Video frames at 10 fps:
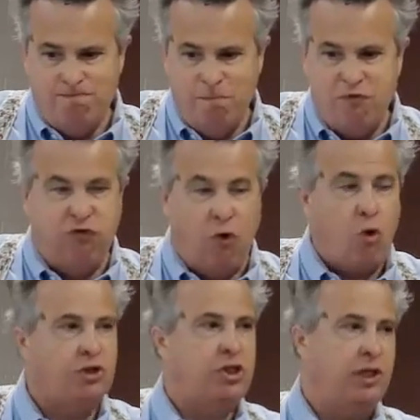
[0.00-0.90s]

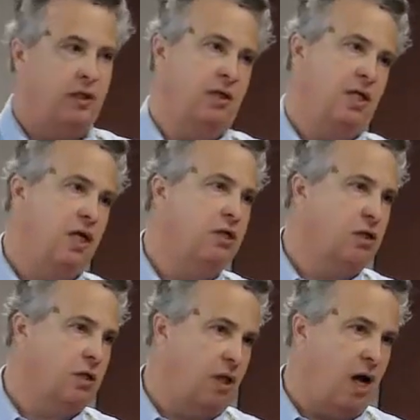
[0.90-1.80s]
forging
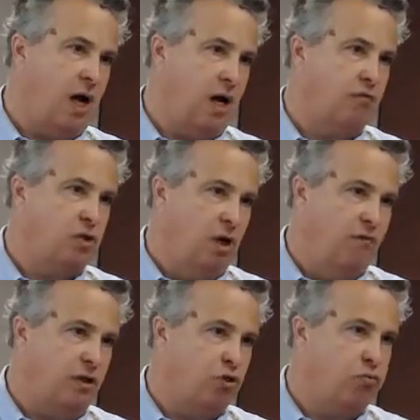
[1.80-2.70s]
into the lives
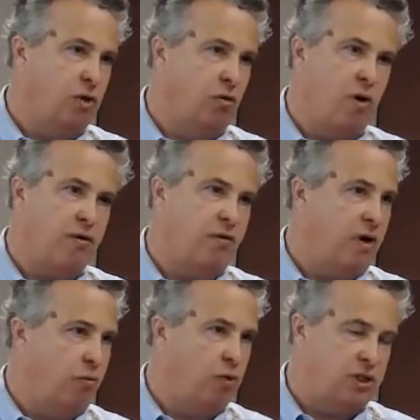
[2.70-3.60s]
of Israel, whether
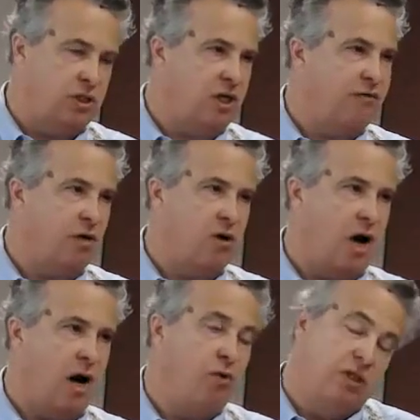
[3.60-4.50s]
they'll receive it or
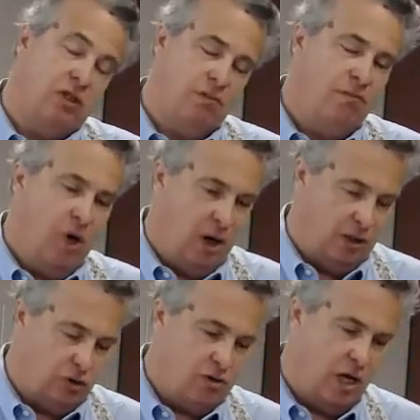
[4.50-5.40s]
not, which
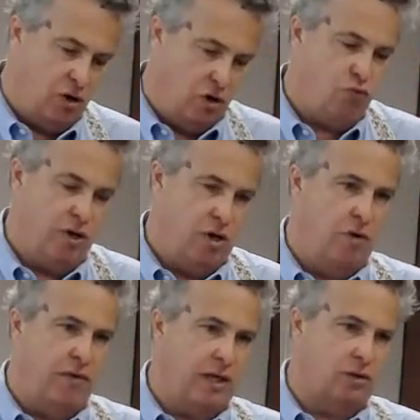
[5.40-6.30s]
Honestly, they don't. We
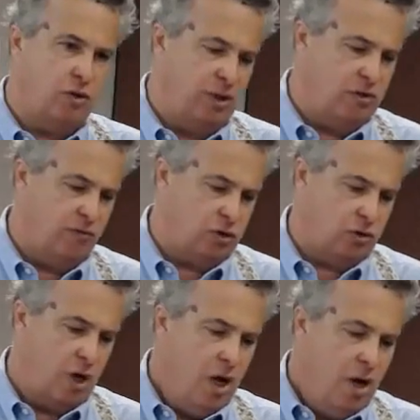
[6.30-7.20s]
know that as a piece of
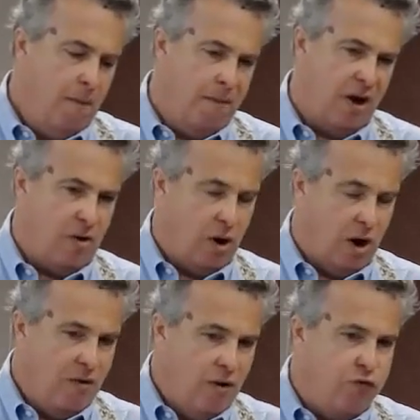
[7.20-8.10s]
history. But
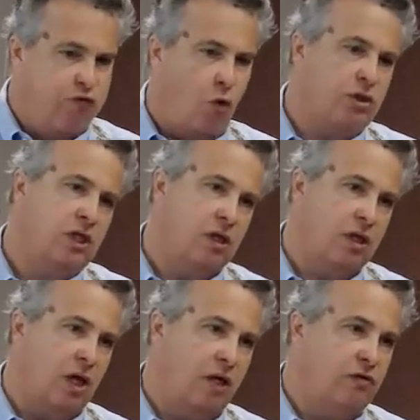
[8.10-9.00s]
uh, forging into the
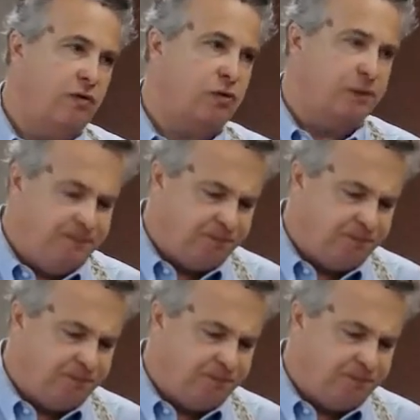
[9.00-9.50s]
lives of Israel,